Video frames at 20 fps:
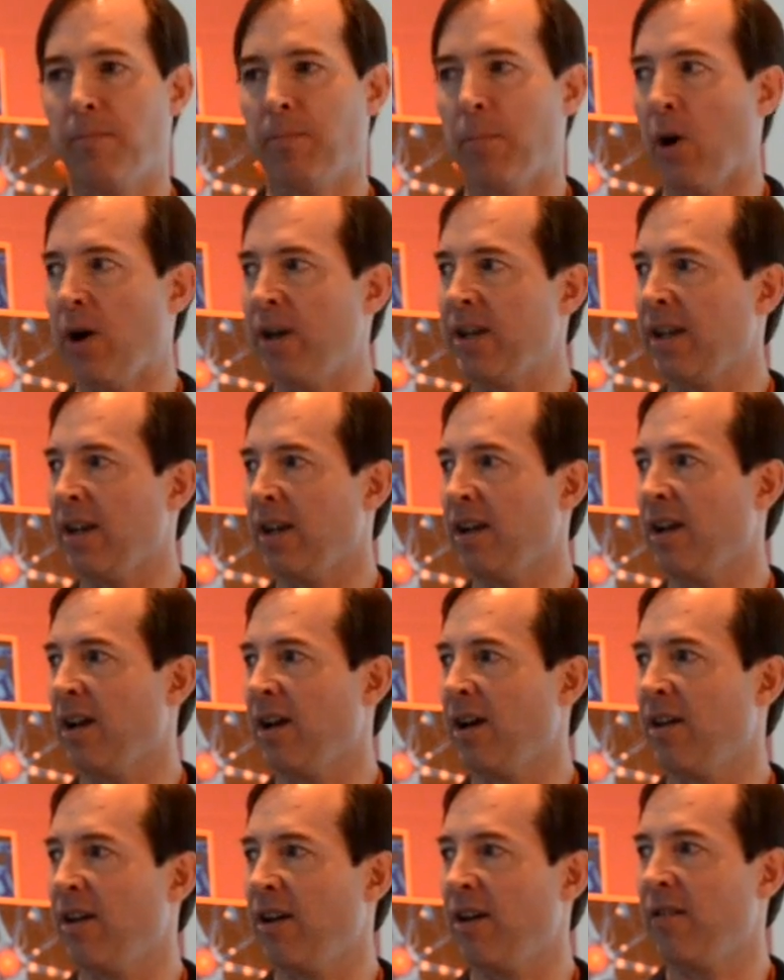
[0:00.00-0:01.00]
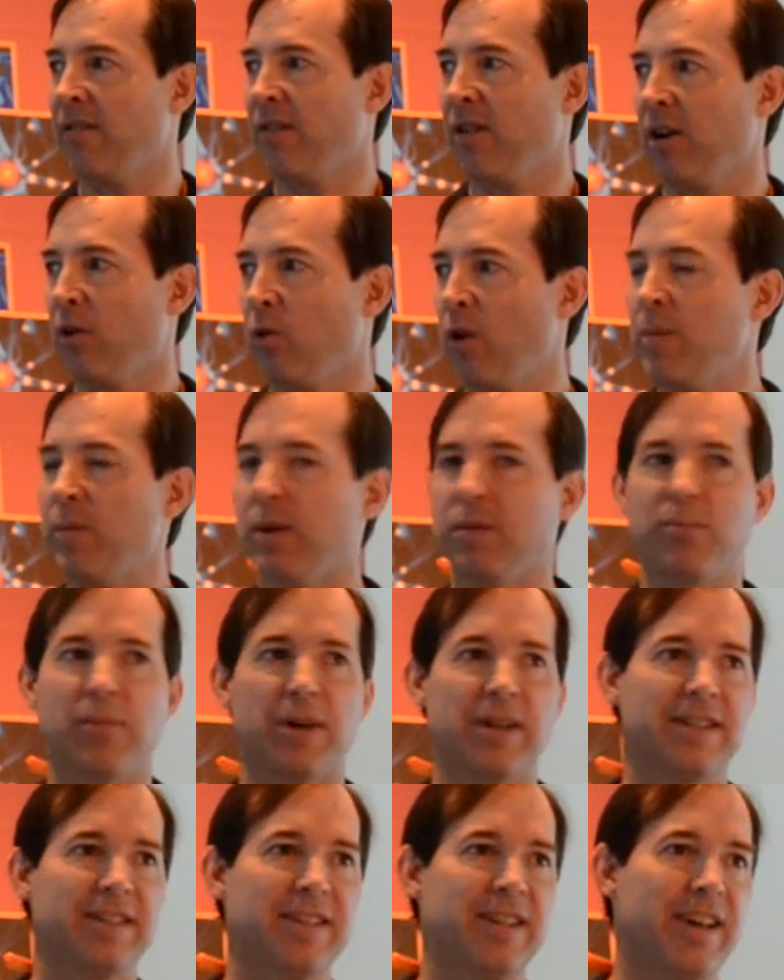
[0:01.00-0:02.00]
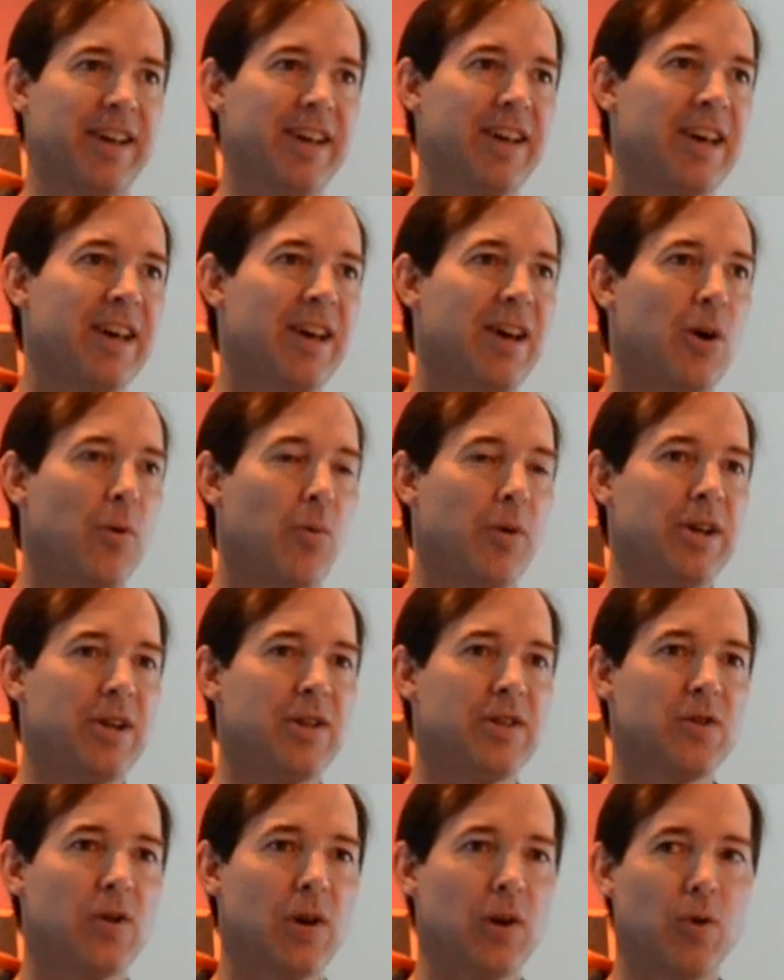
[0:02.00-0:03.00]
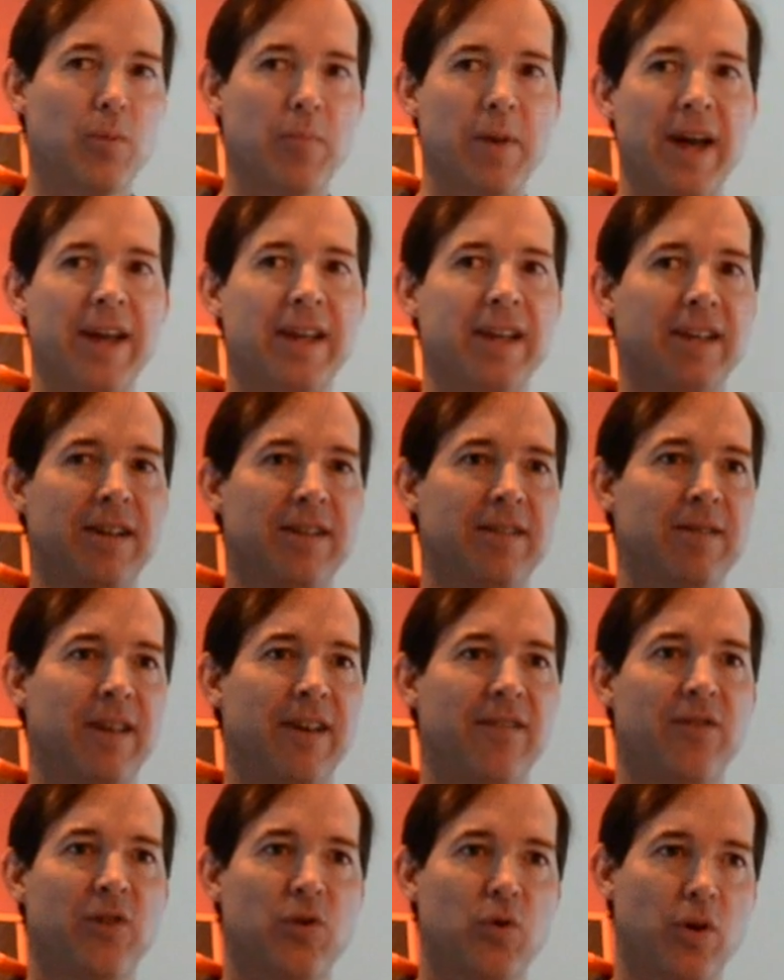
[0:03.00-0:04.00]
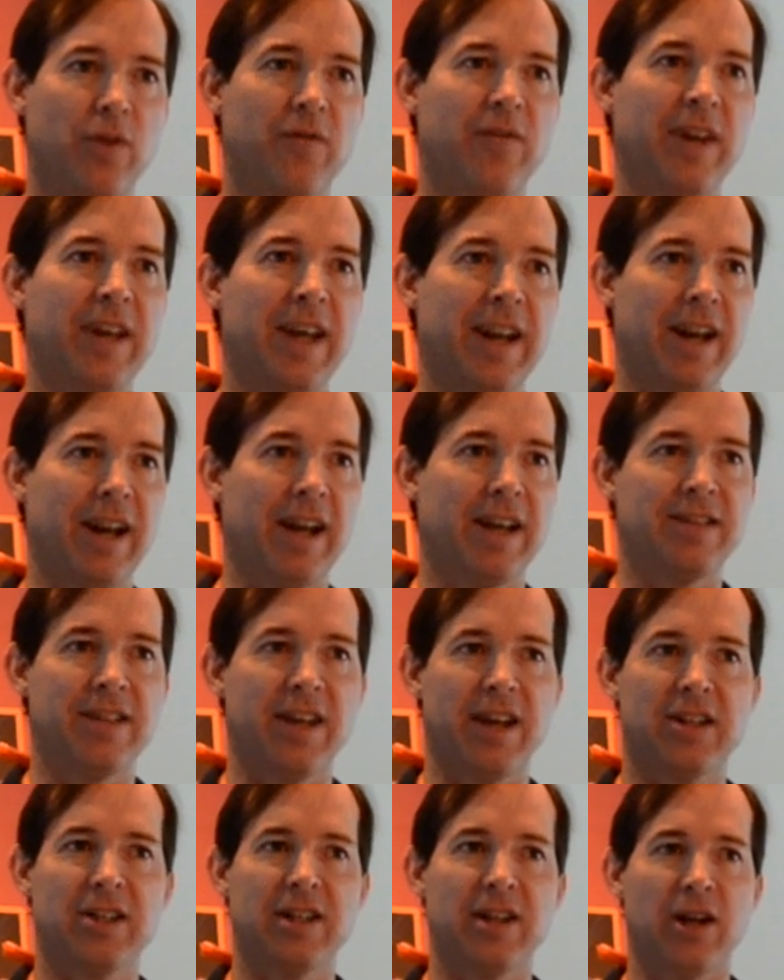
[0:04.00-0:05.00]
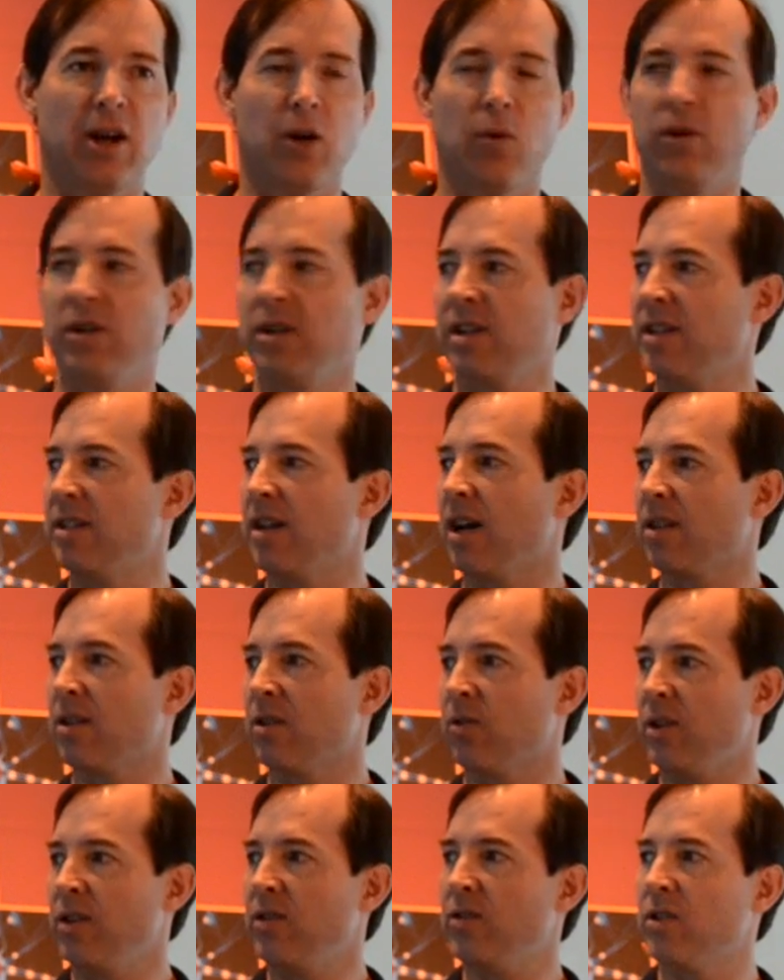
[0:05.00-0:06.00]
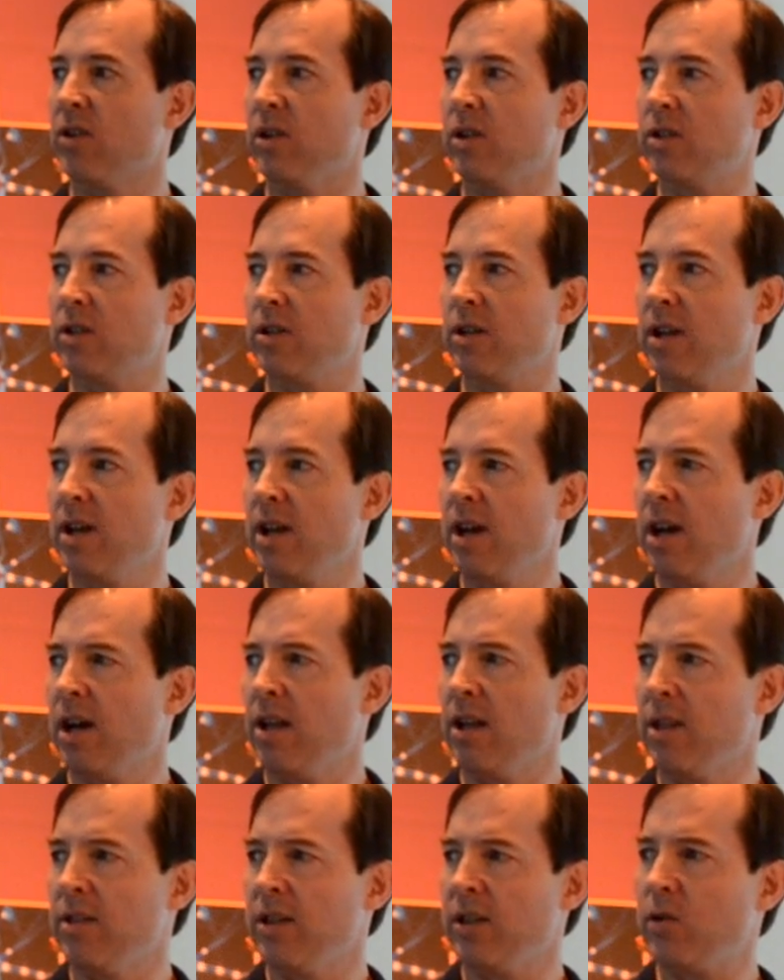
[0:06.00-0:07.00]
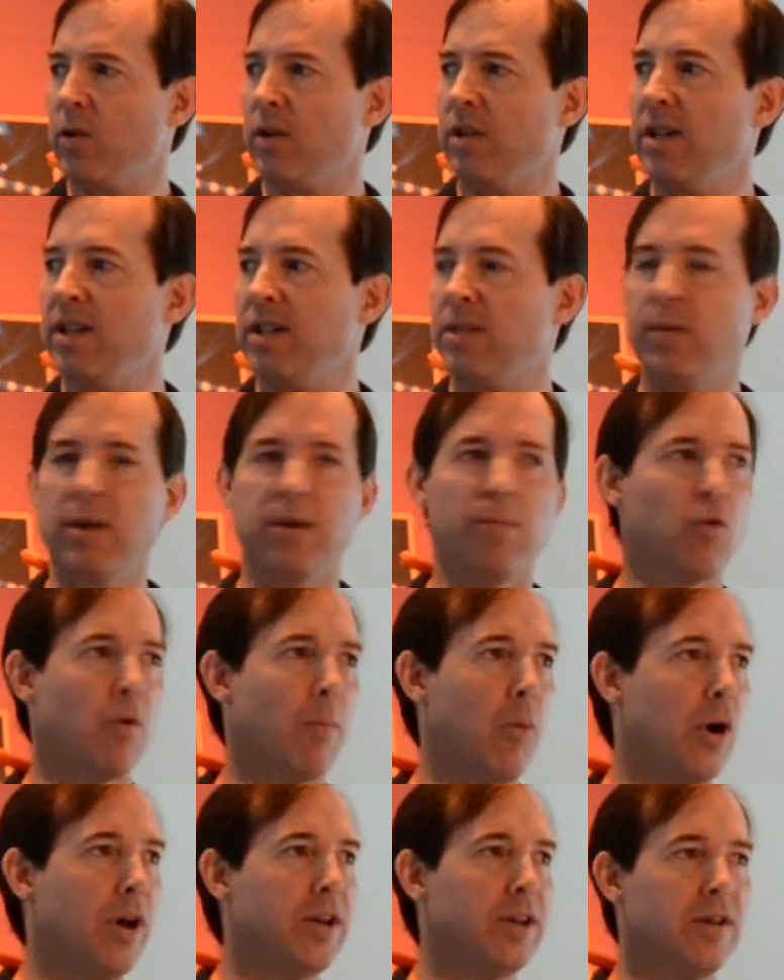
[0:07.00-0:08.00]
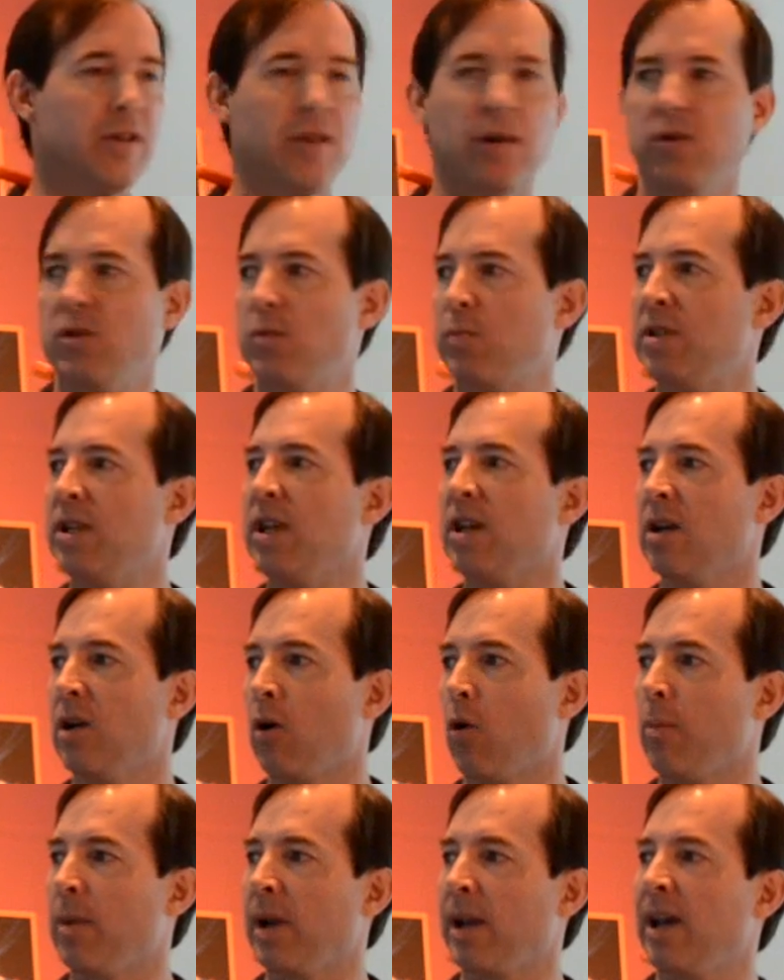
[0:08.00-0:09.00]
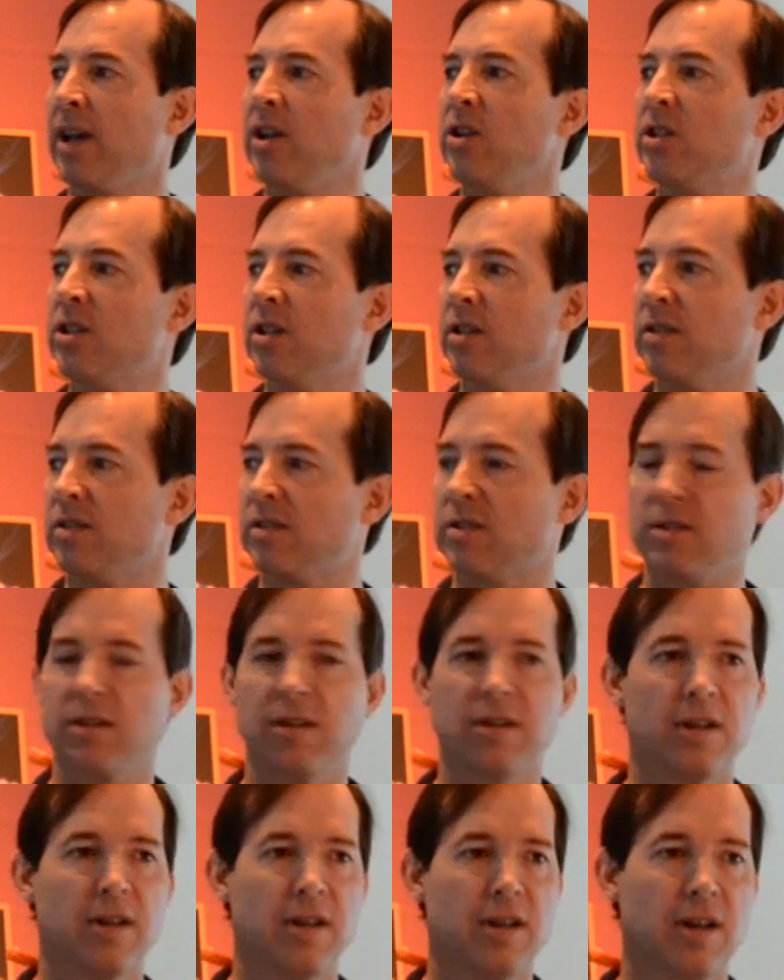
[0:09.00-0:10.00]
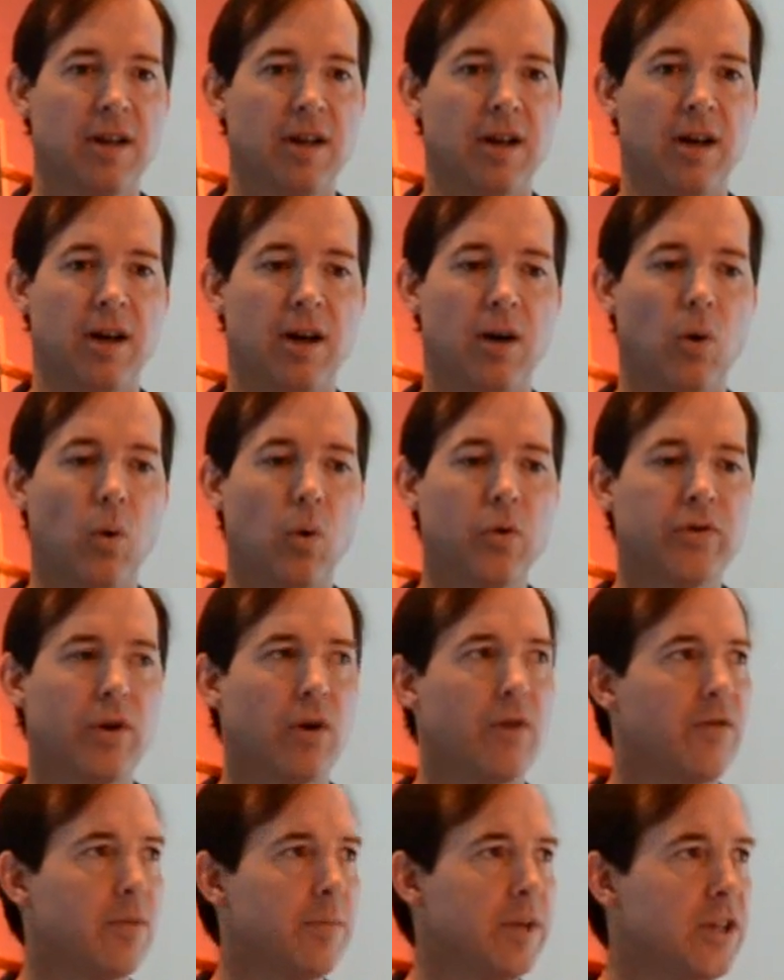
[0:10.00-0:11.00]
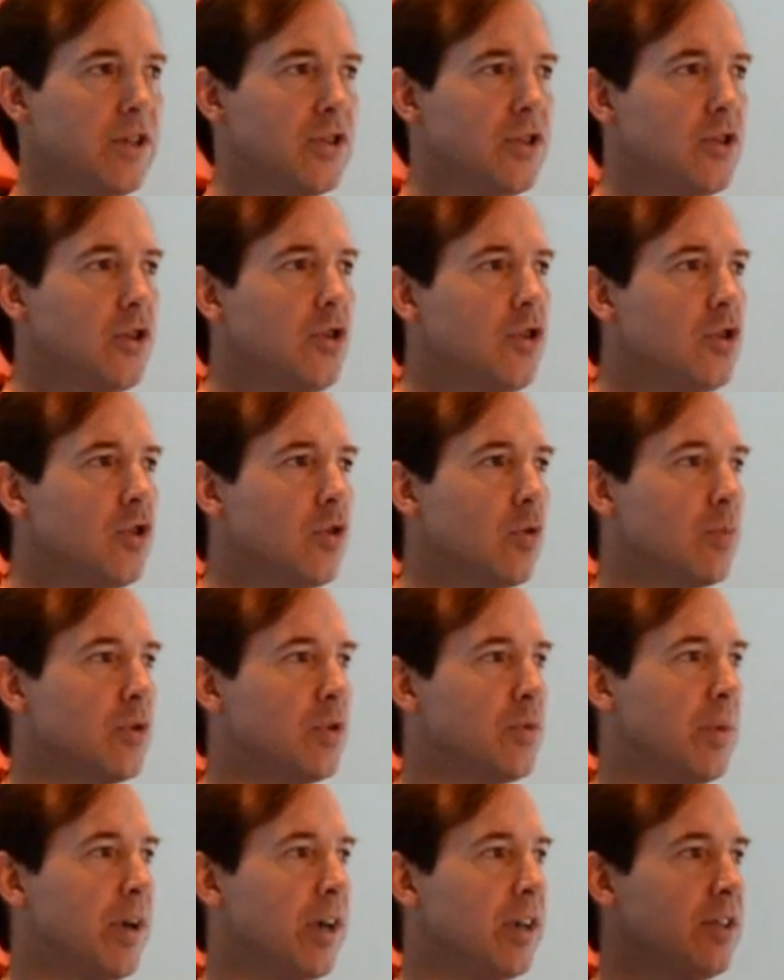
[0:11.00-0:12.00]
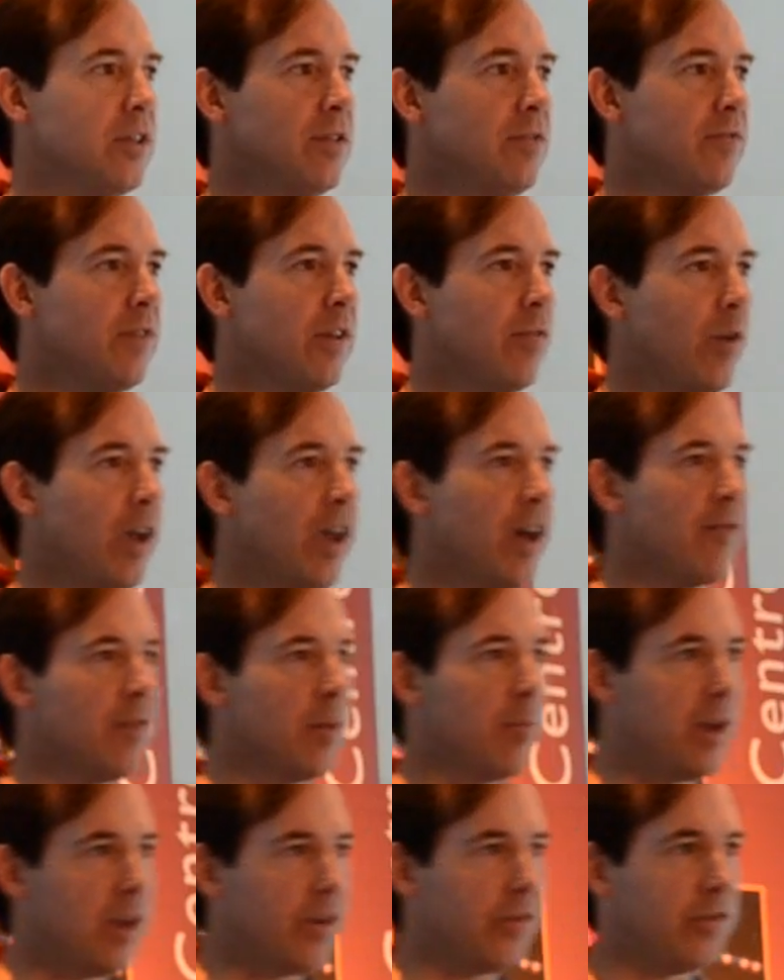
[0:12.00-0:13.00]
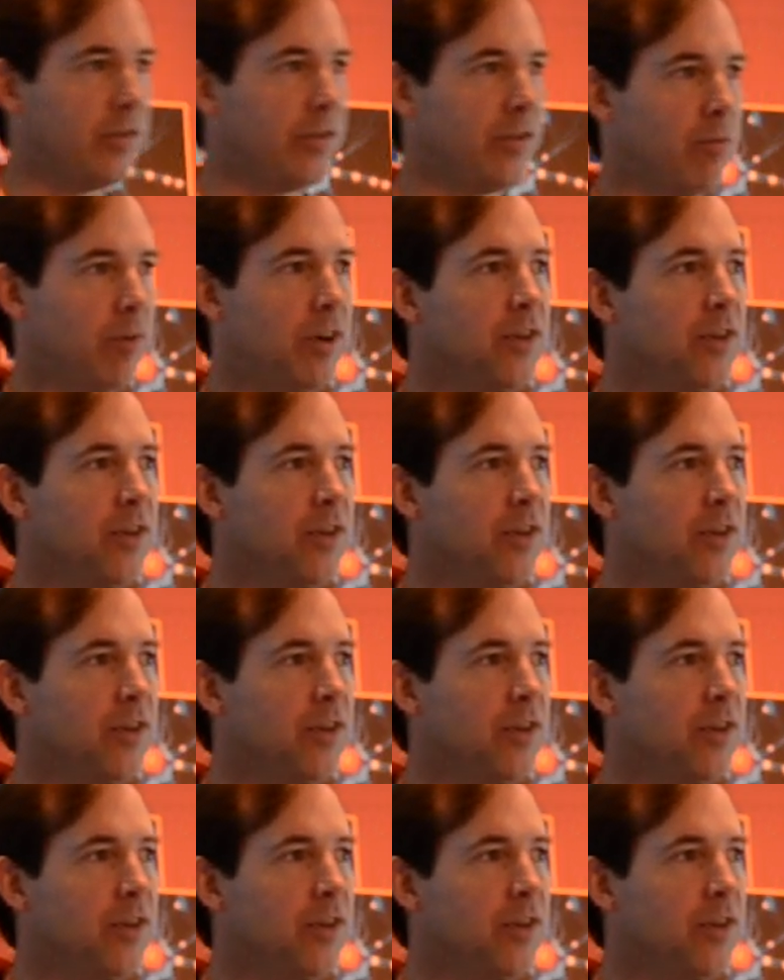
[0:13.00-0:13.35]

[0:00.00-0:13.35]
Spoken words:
binding agreement, but when you sort of look back at it, they sort of forget it as they actually go and conduct the research. And they sort of need to be reminded of those particular obligations. Also, from an institutional perspective, if we have the best